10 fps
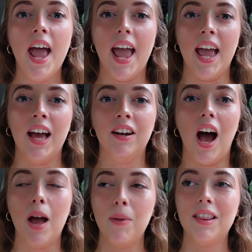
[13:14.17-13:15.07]
And
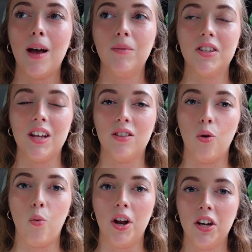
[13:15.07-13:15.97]
I made that mistake
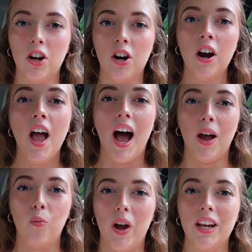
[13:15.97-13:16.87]
the one year.
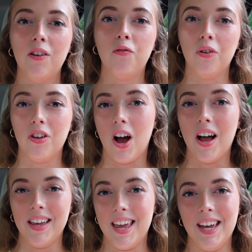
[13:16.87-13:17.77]
I waited for the
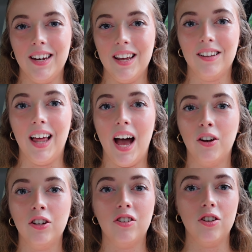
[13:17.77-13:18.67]
Cotton Candy
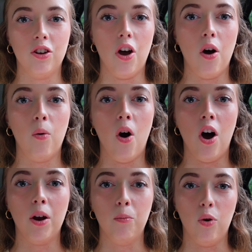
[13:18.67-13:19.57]
Cloud to go
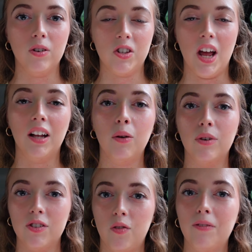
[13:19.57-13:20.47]
on more sale. It
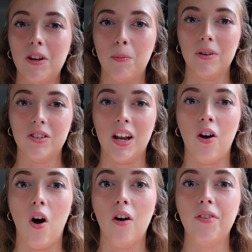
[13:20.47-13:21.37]
was 50%
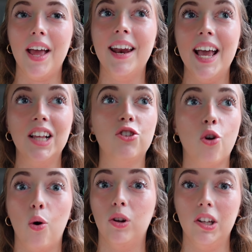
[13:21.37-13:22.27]
off and it
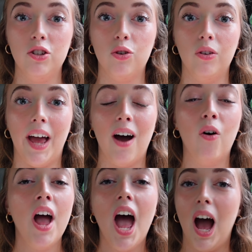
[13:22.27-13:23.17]
totally sold
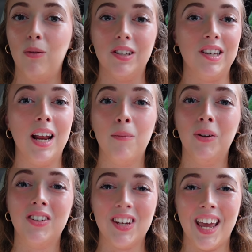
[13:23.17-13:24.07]
out. I wasn't able
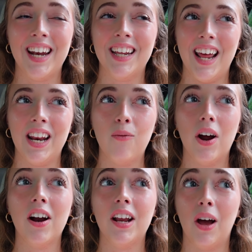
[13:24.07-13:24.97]
to get it
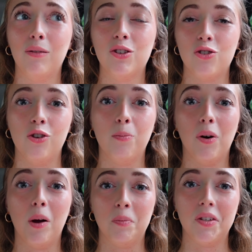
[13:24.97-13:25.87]
anywhere and I was
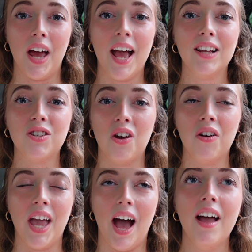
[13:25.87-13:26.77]
super upset. So
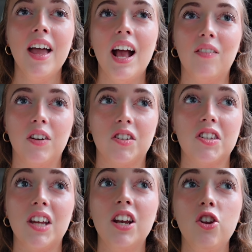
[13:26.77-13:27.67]
yeah, if there's a
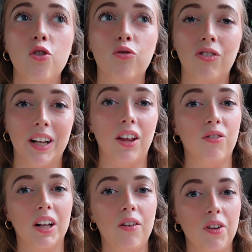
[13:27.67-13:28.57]
scent you really,
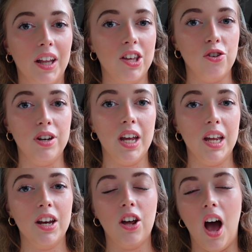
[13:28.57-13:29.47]
really feel like you
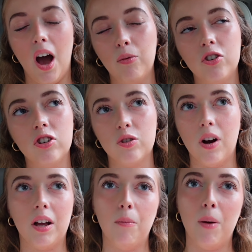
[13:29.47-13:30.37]
need, I would just
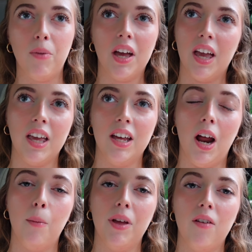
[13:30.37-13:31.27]
recommend picking it
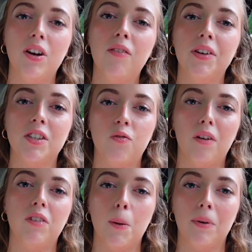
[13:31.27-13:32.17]
up, even if it's
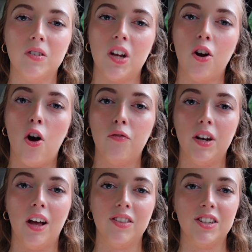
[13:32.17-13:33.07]
50% off and
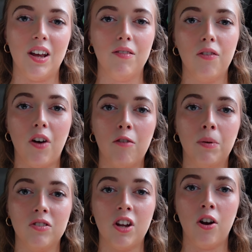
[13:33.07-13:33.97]
not the 75%
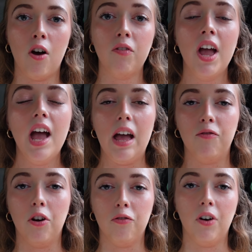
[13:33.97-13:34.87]
off, if
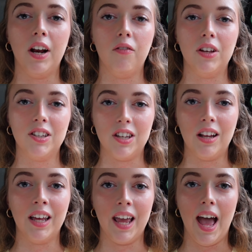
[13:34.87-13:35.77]
you're afraid of it
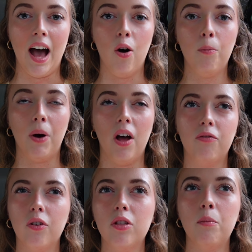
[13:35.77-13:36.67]
selling out. But
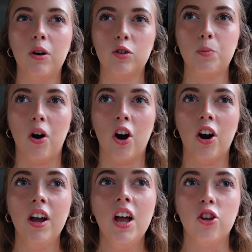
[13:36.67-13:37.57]
for the most
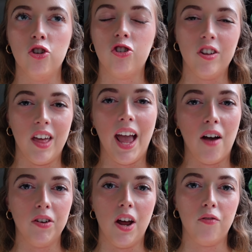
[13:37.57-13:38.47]
part, usually they
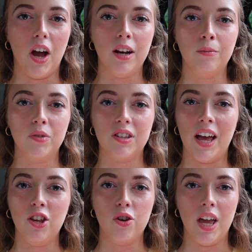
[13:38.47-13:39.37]
have enough items
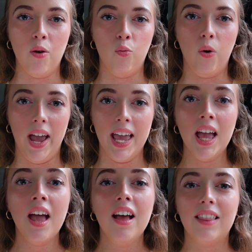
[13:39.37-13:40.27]
that you can
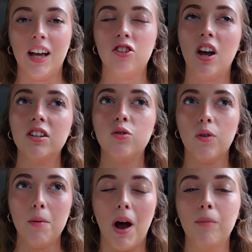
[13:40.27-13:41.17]
wait. That does
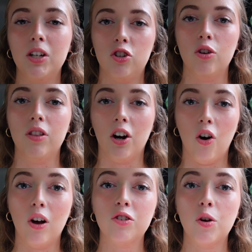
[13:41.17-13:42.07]
remind me too, they're
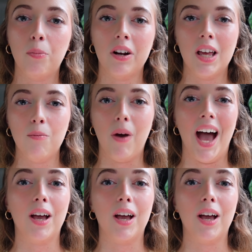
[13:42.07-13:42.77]
also bringing back